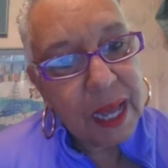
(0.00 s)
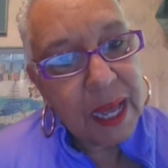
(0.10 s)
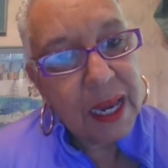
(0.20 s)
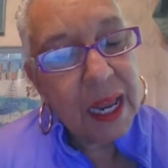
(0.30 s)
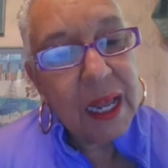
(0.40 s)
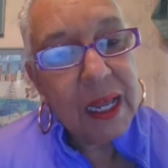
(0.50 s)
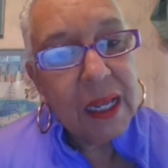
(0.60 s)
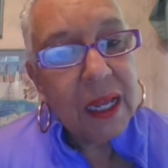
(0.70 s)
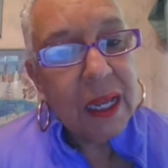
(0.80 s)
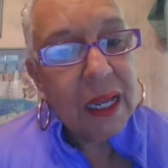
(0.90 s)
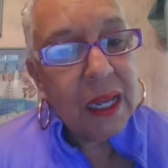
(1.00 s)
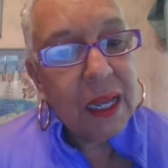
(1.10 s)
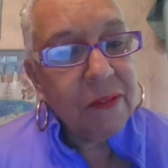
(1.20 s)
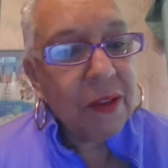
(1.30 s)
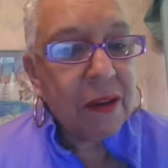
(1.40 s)
And
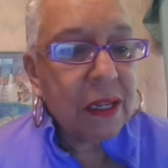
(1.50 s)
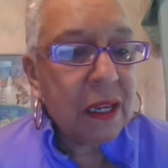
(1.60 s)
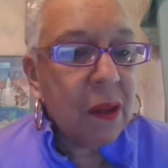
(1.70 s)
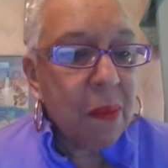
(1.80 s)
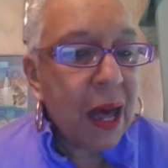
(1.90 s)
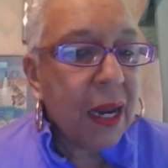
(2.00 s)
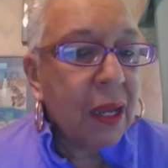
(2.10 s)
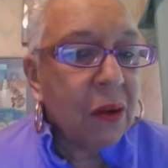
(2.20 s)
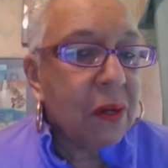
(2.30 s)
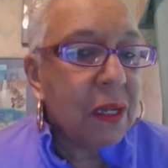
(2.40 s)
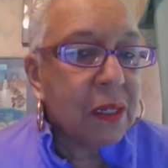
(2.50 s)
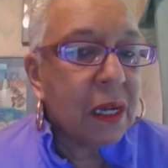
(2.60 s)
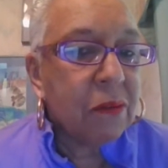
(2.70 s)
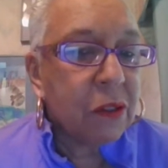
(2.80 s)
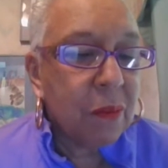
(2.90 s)
if there's anybody who is
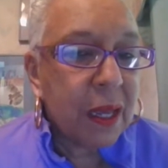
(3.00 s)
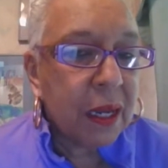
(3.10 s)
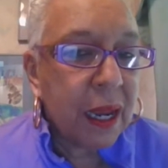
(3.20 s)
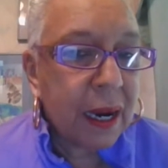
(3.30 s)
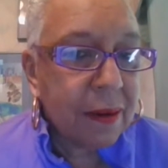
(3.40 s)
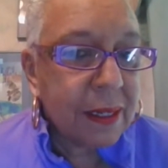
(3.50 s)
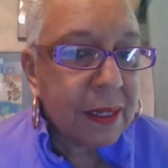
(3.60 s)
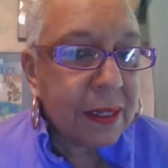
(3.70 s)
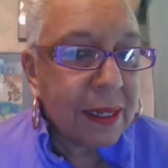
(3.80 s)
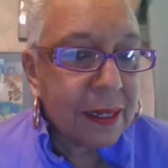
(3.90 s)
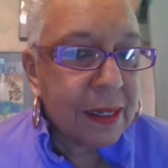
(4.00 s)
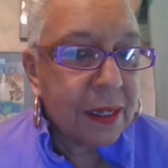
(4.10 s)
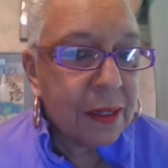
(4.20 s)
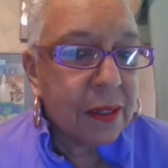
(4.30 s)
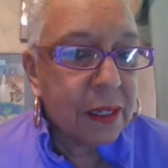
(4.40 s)
of Jamaican heritage
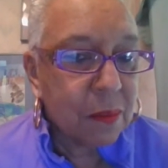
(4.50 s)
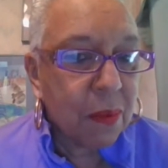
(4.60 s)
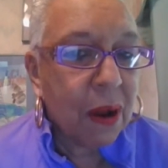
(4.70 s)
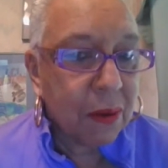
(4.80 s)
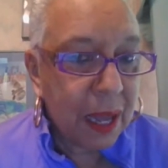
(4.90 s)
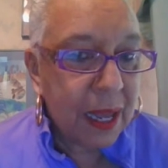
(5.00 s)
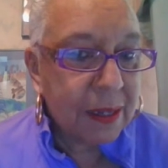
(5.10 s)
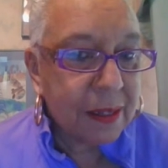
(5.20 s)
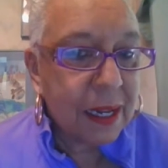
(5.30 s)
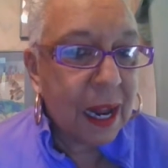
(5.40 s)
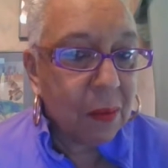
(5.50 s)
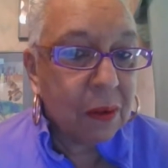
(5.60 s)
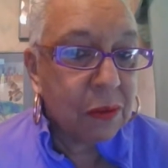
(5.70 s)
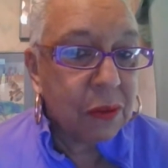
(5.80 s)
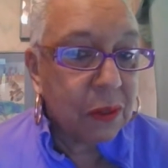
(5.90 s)
listening to this broadcast, then I
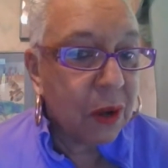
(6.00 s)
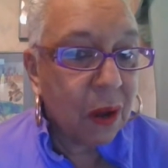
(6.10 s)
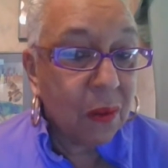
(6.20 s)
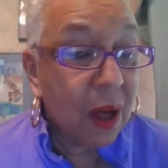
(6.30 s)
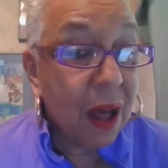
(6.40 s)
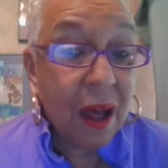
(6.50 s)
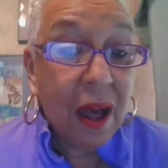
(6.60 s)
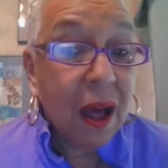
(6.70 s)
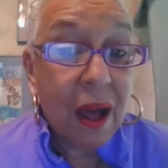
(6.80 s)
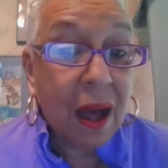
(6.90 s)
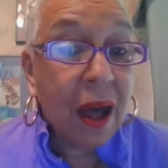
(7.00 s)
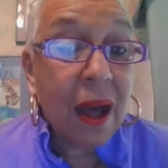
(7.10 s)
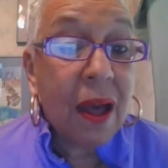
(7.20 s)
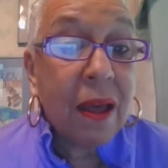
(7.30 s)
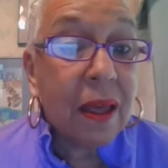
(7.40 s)
want you to know
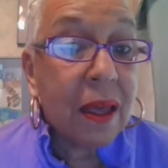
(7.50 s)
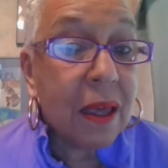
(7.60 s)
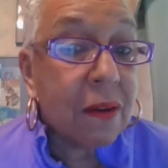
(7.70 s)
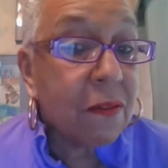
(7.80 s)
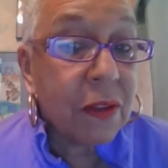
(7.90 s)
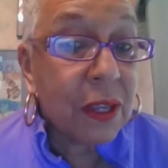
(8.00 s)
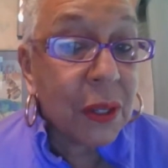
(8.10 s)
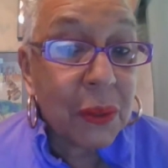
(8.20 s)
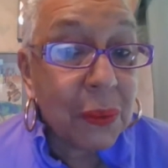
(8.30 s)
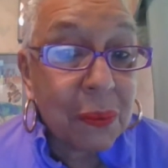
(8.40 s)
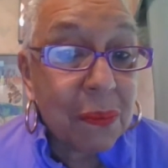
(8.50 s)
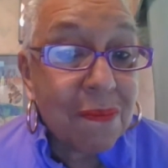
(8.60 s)
I envy you.